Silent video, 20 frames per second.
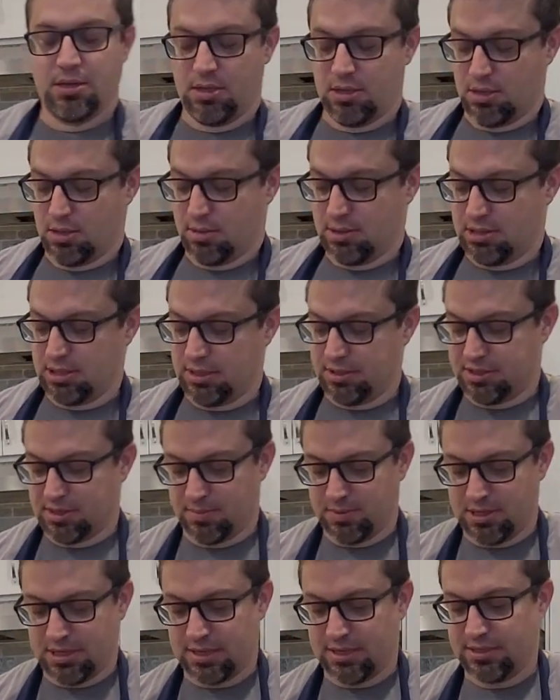Let me tell you
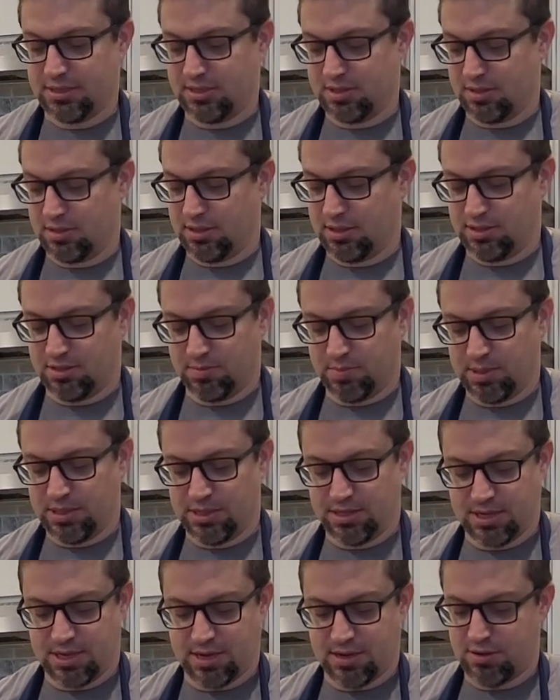something, guys. These have been
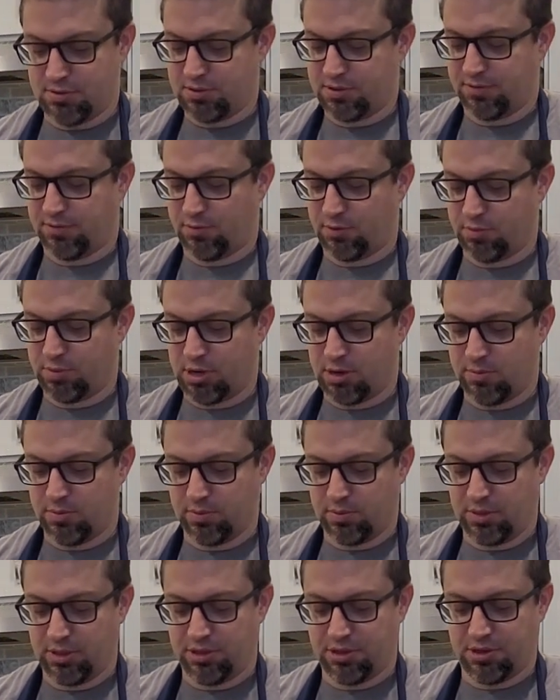in the house for
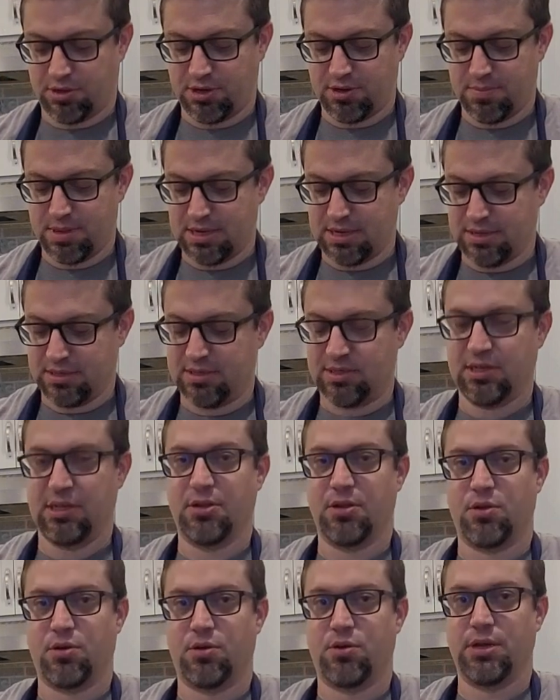probably 30 minutes and
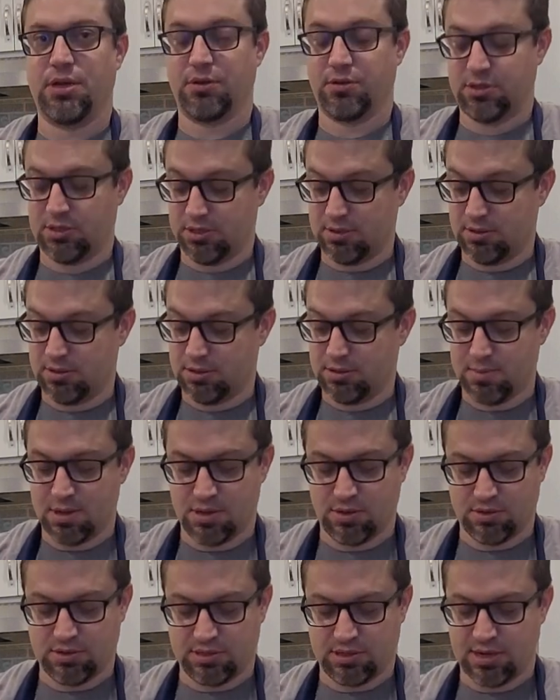the whole house
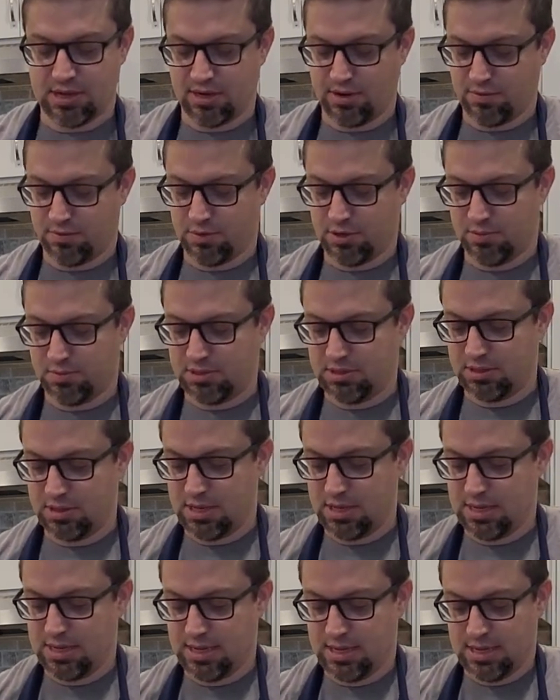smells like ribs.
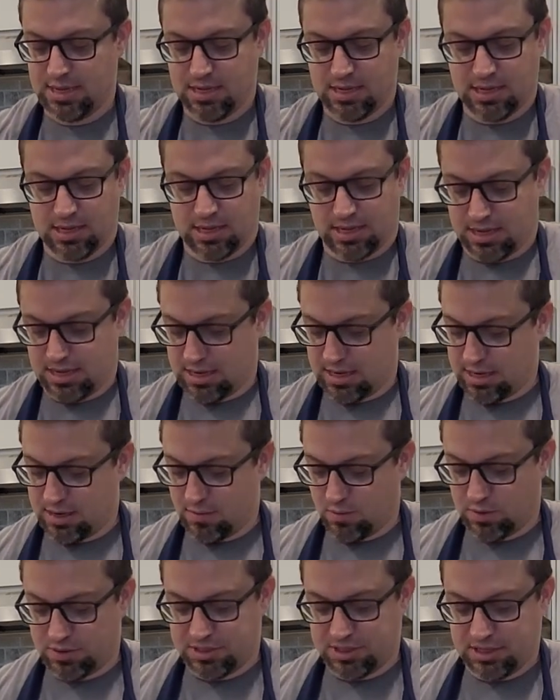And
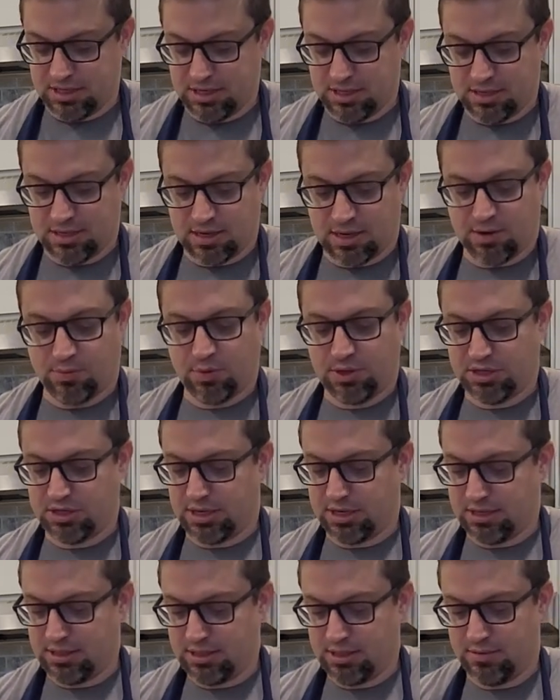once again, I wish
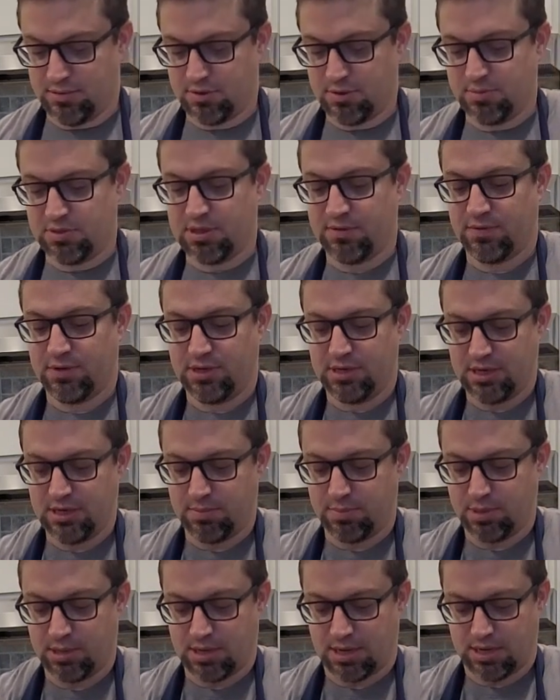I could eat ribs every day,
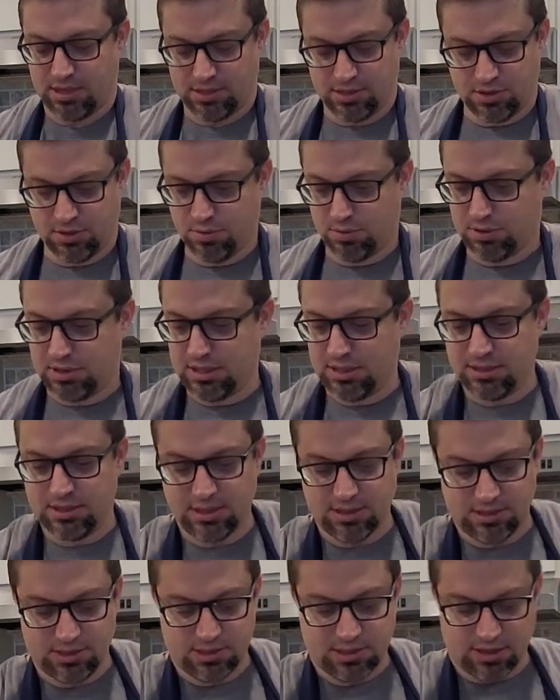but I don't think
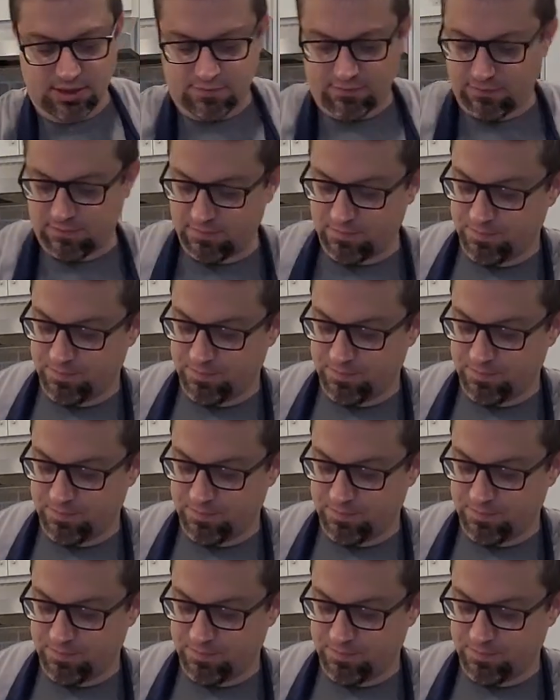that's safe.